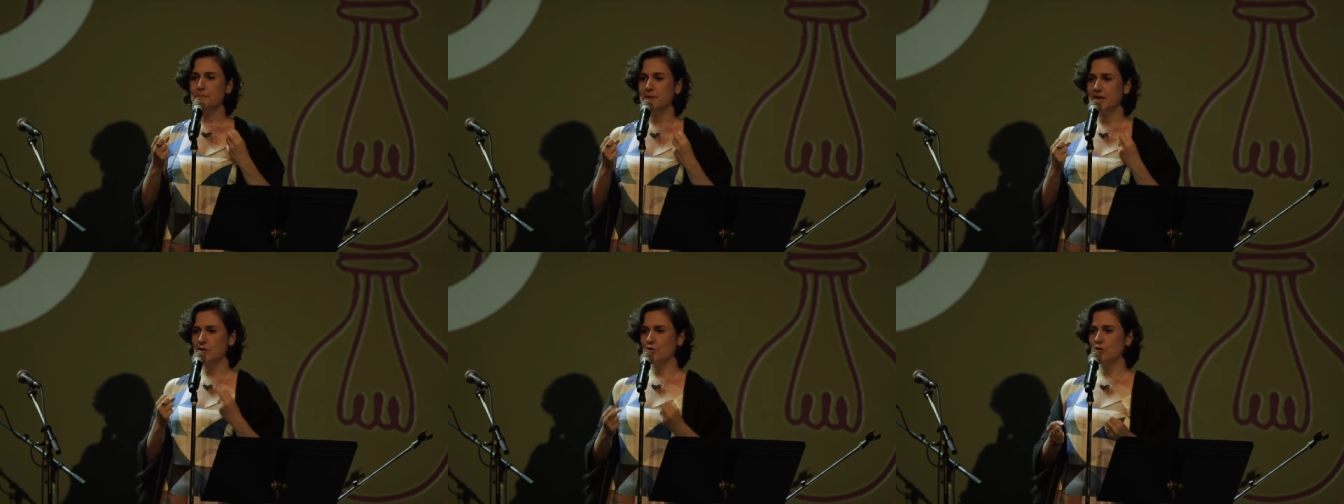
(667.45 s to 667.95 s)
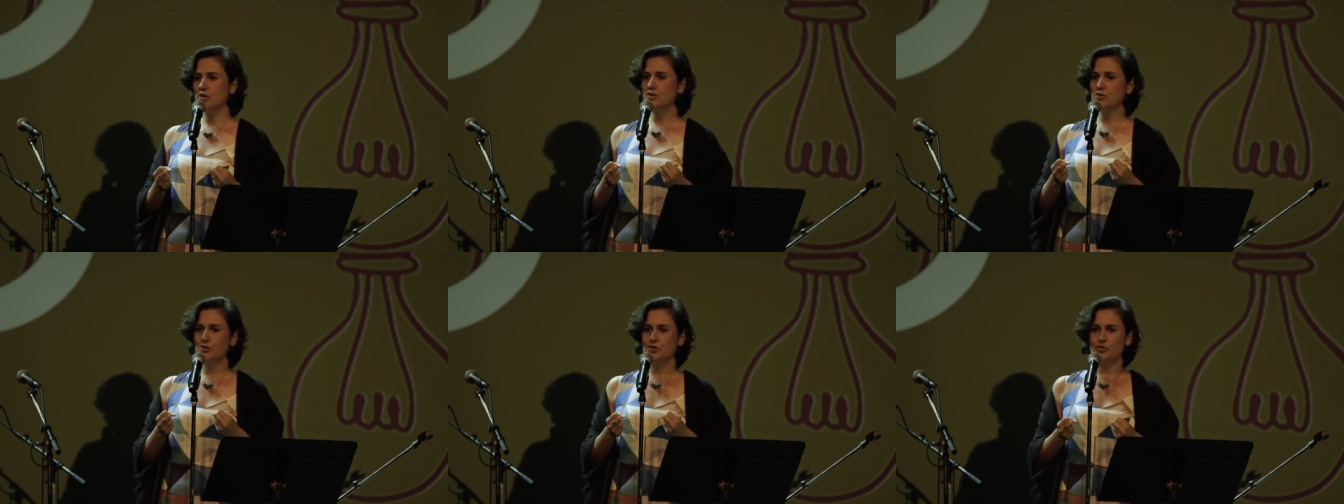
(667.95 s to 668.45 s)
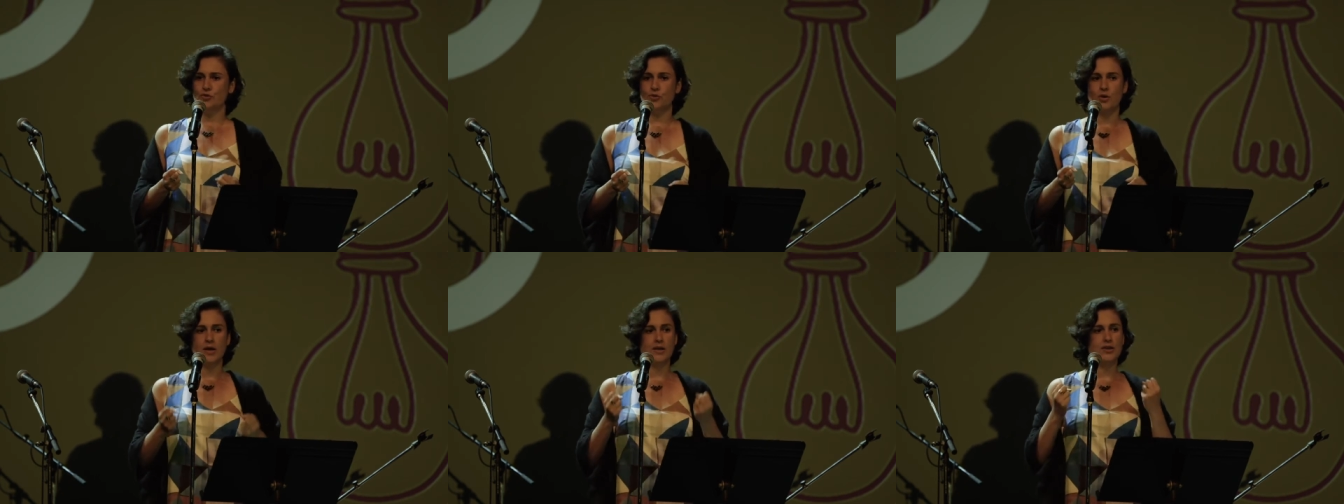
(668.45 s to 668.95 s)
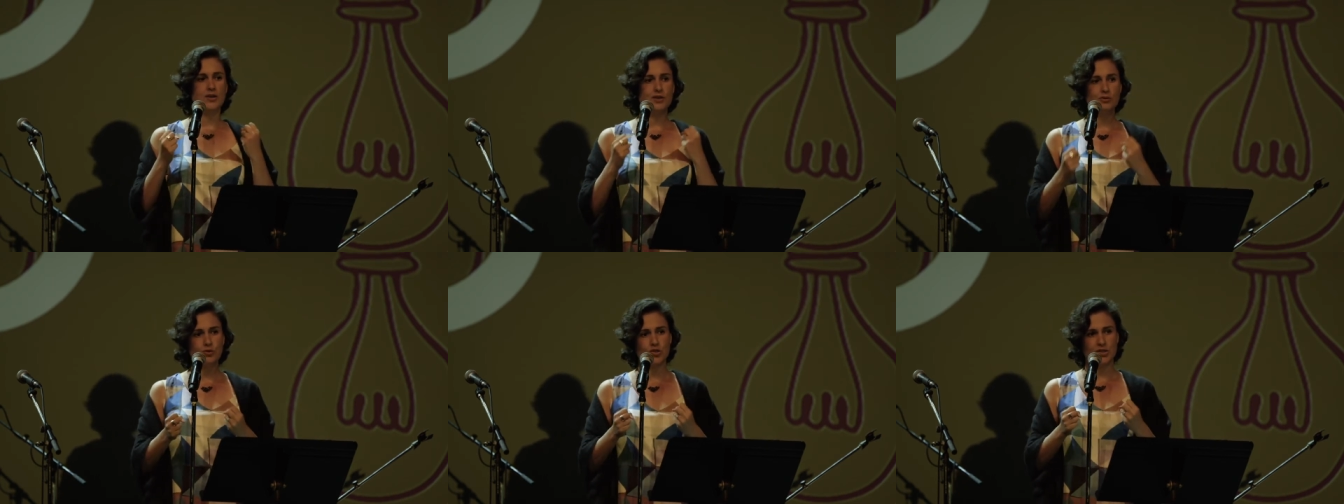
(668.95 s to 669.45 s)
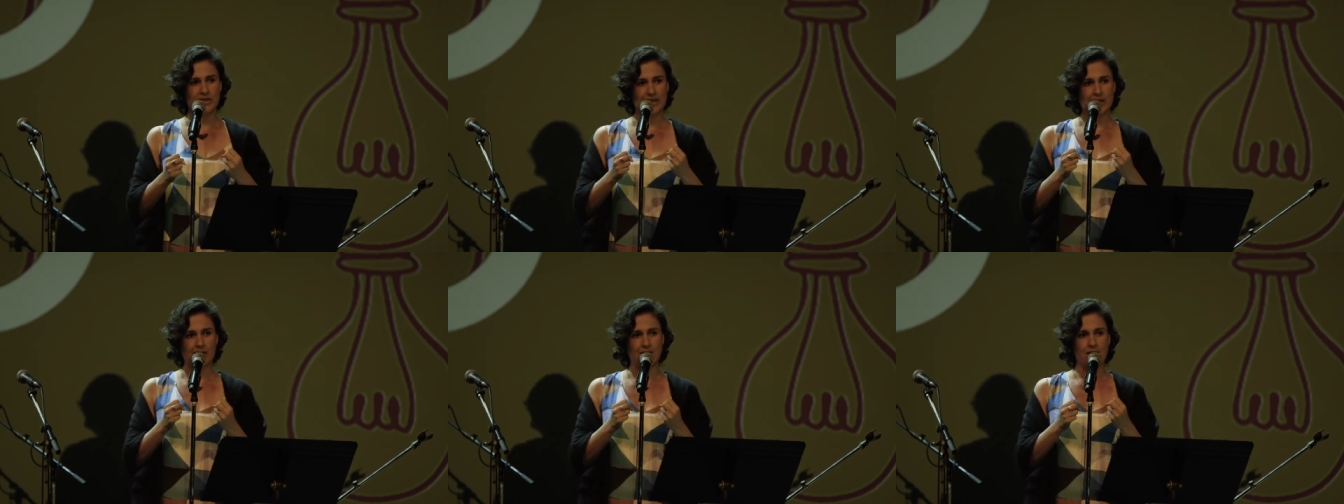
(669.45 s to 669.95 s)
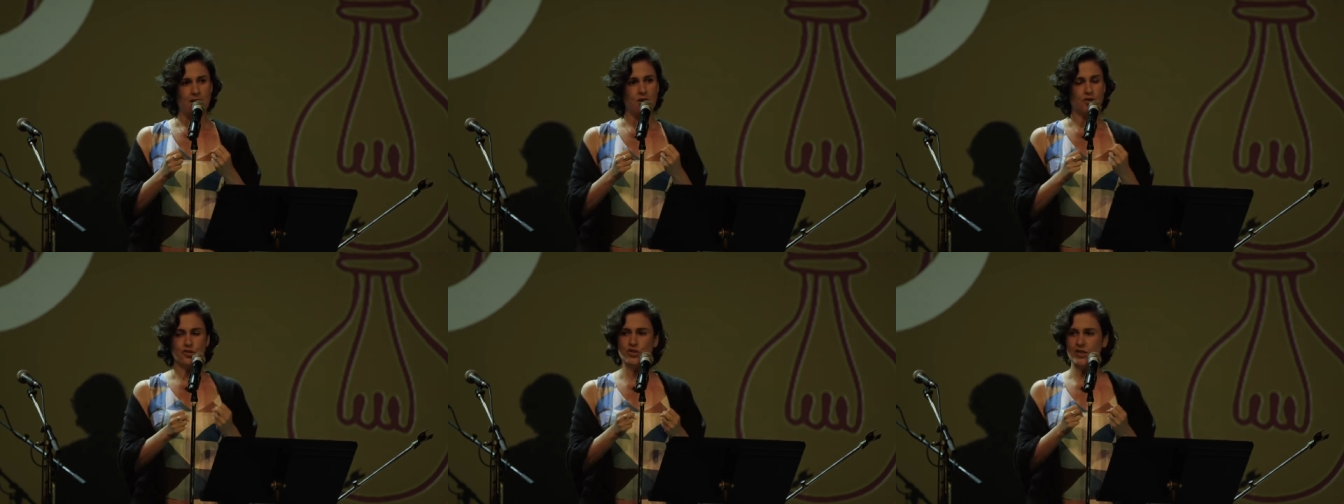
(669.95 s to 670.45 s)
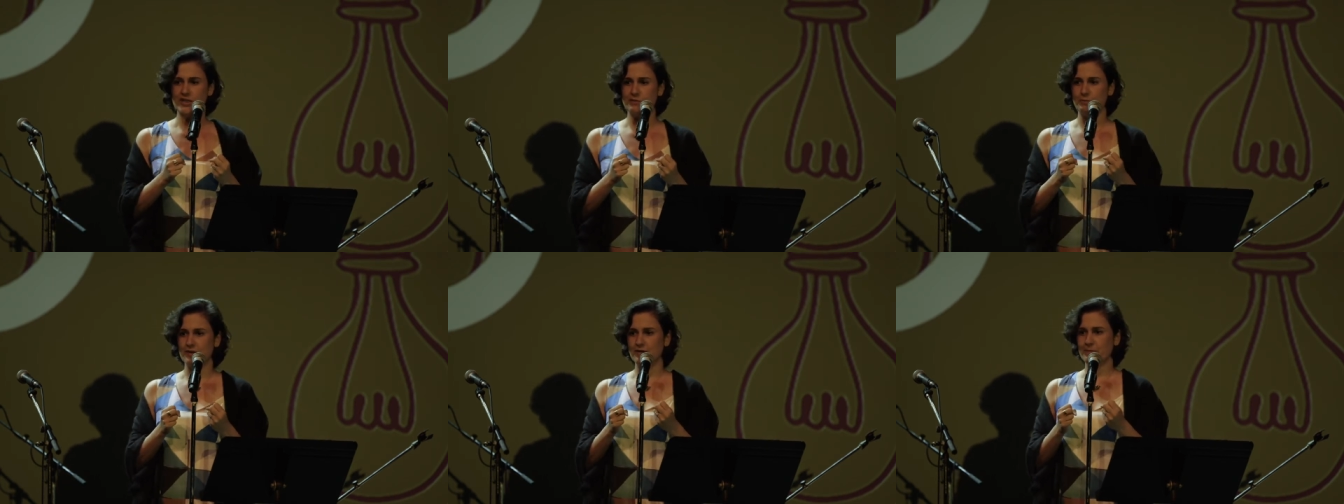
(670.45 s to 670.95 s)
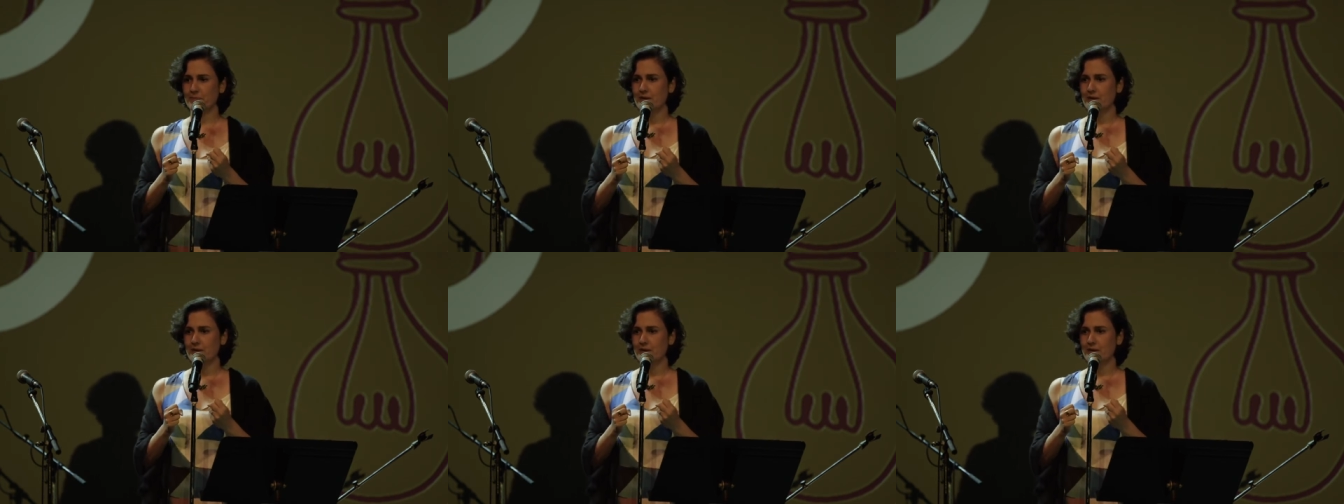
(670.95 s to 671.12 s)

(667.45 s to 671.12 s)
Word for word: but it also drew a huge deal on Shakespeare.